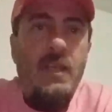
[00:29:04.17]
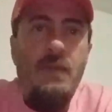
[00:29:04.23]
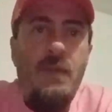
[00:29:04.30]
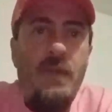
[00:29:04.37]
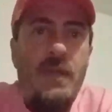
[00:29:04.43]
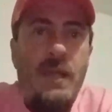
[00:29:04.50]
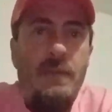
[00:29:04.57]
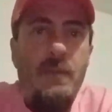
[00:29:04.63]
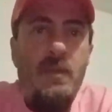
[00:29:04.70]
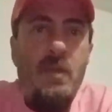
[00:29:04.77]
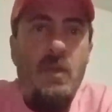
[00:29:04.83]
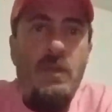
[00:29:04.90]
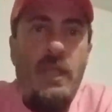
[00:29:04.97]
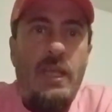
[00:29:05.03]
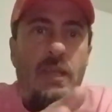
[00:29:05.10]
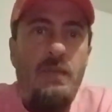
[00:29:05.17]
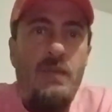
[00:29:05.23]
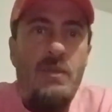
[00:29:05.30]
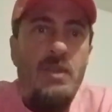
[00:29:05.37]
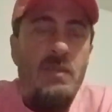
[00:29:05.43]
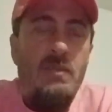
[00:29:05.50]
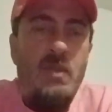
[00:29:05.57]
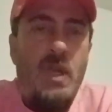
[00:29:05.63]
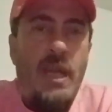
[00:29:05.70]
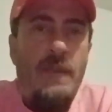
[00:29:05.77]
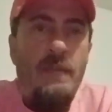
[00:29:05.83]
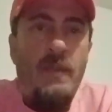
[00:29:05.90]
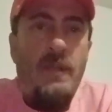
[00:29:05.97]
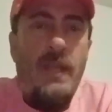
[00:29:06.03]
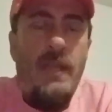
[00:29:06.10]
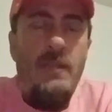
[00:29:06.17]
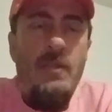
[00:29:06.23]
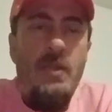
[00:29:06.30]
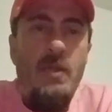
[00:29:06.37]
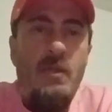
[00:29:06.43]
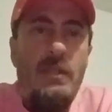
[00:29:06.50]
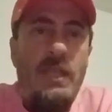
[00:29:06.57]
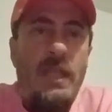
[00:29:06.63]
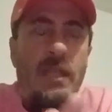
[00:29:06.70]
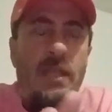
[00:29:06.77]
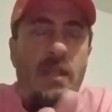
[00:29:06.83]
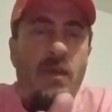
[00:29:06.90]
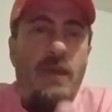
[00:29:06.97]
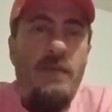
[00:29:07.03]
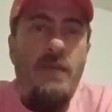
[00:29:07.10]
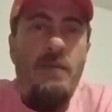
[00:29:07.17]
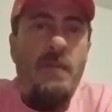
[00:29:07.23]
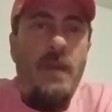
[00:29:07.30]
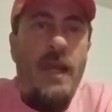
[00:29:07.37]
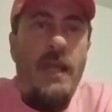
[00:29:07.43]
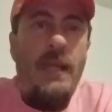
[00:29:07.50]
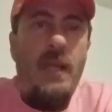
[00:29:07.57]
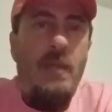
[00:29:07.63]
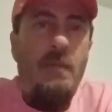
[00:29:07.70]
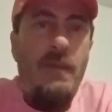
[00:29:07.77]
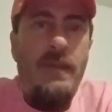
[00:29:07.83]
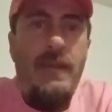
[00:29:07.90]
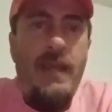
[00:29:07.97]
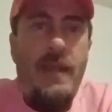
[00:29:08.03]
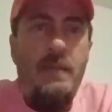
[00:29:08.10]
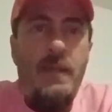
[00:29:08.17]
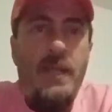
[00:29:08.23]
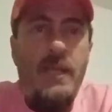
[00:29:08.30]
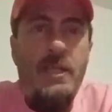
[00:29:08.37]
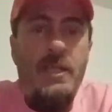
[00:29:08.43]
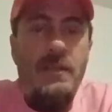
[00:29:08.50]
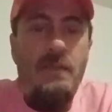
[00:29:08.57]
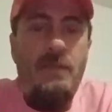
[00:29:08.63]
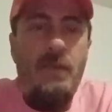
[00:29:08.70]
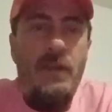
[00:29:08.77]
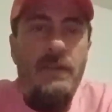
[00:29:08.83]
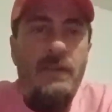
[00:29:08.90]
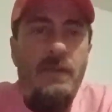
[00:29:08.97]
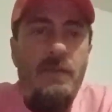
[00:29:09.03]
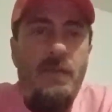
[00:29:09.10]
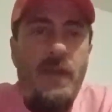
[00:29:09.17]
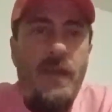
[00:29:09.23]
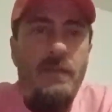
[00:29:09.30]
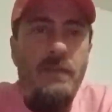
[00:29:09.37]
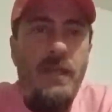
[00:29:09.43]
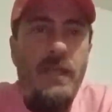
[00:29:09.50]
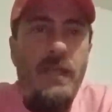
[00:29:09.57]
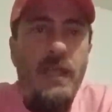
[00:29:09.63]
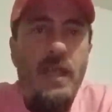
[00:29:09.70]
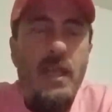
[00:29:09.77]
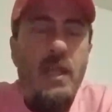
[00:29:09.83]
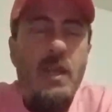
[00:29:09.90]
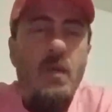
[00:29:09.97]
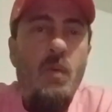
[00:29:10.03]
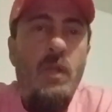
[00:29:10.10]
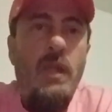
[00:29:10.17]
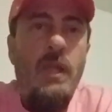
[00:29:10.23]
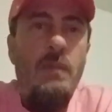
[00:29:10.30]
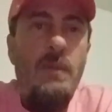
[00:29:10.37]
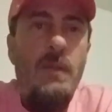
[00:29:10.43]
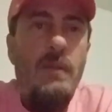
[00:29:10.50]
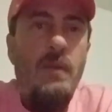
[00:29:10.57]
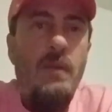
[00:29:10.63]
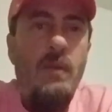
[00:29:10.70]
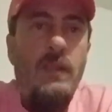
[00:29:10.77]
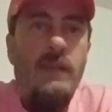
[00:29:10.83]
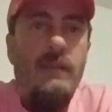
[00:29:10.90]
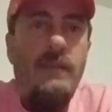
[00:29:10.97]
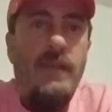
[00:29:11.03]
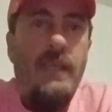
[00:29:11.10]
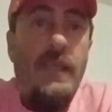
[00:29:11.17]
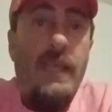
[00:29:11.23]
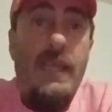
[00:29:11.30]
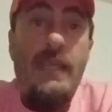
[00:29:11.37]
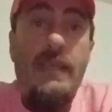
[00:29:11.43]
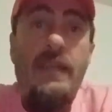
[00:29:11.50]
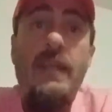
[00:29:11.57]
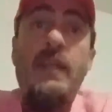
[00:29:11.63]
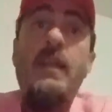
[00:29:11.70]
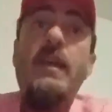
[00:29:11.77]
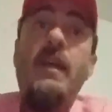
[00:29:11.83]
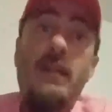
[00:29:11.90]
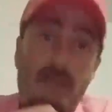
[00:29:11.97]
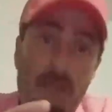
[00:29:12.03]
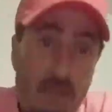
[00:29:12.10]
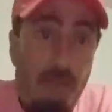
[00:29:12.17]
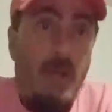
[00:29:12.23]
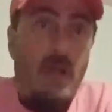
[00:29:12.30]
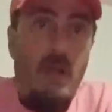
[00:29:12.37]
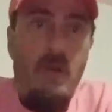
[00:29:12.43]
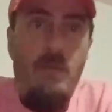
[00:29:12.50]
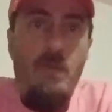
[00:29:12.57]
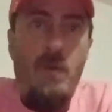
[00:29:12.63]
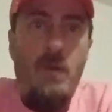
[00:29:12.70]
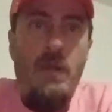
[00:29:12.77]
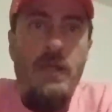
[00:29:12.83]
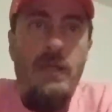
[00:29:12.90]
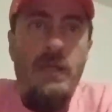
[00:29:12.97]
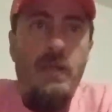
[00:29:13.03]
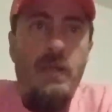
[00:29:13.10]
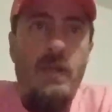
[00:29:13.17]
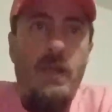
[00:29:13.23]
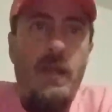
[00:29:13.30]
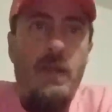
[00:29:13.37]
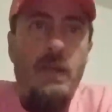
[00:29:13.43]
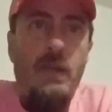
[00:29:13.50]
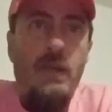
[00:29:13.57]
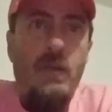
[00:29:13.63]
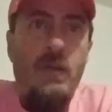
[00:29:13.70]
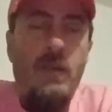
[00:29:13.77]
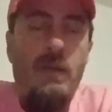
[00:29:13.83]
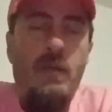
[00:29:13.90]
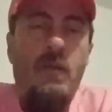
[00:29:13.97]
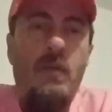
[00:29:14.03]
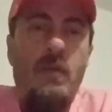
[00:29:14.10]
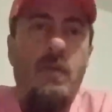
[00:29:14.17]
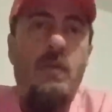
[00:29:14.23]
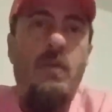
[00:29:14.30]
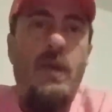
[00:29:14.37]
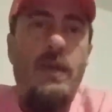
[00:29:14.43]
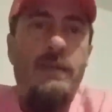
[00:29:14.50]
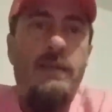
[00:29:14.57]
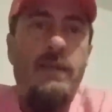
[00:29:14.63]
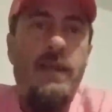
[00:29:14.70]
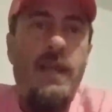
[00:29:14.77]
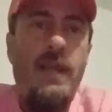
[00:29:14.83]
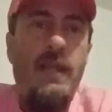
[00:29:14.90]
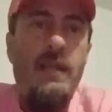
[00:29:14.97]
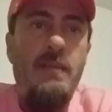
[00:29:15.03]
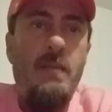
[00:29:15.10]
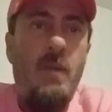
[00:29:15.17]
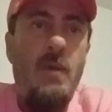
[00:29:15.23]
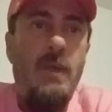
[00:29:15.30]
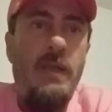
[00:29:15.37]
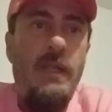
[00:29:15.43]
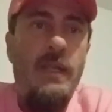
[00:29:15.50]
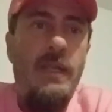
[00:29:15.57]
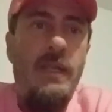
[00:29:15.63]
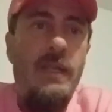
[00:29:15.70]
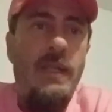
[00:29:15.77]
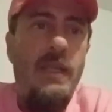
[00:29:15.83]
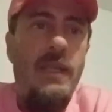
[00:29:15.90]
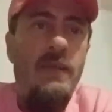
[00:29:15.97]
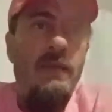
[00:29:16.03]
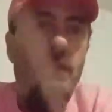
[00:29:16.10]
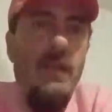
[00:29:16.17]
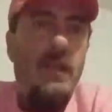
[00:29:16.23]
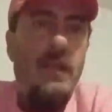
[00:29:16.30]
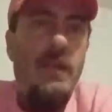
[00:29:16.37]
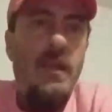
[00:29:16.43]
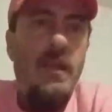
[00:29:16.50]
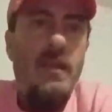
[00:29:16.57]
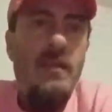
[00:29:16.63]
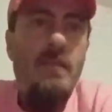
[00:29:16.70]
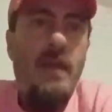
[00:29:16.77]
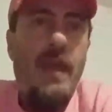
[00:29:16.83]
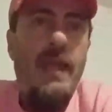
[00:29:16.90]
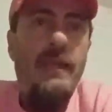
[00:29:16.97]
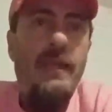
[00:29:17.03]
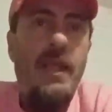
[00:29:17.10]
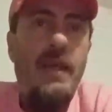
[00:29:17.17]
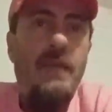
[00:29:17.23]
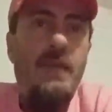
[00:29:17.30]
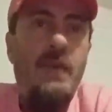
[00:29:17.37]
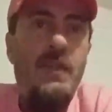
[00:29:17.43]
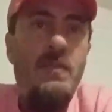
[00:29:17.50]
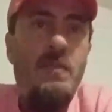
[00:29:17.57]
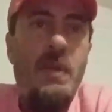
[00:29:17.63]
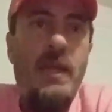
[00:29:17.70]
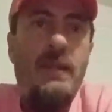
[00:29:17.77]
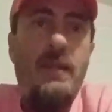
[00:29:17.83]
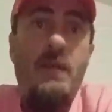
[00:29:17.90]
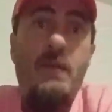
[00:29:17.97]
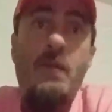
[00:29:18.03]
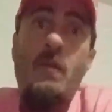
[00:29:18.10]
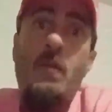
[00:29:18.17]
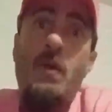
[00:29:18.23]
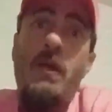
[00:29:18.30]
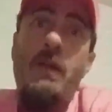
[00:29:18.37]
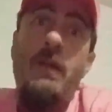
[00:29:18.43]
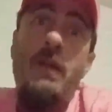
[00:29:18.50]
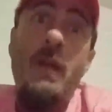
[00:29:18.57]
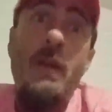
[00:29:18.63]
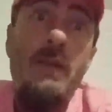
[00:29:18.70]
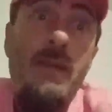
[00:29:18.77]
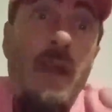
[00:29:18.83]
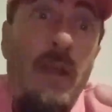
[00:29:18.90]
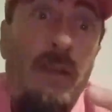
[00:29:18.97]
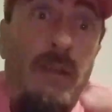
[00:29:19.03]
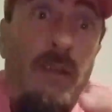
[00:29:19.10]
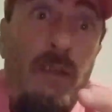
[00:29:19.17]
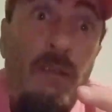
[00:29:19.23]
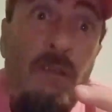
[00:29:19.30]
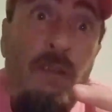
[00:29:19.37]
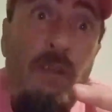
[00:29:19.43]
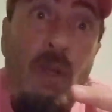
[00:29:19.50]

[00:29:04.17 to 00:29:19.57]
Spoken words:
you for coming through. Thank you for subscribing, Andrew. Thank you, everybody, all my Dabr Nation friends and family. We're going to be doing this again tomorrow morning. You know how we do it twice a day, in the morning and in the evening. Mad love and respect, everyone. Talk to you